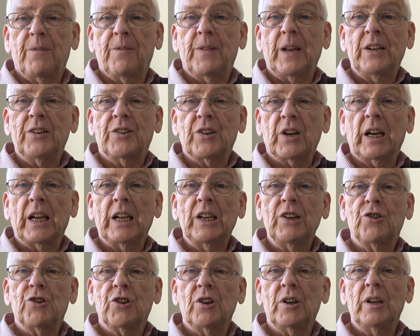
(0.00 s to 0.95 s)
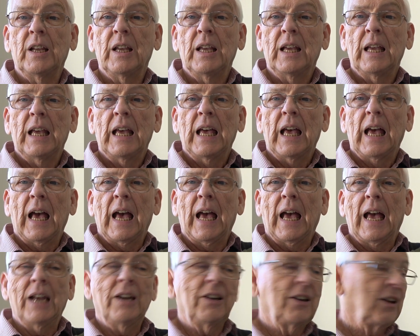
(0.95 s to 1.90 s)
ventilation
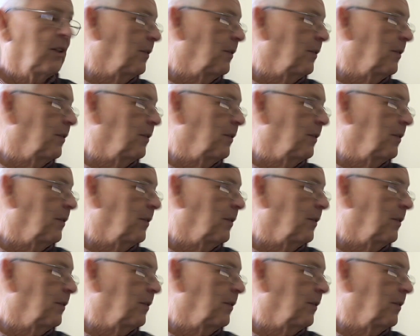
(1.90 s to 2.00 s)
and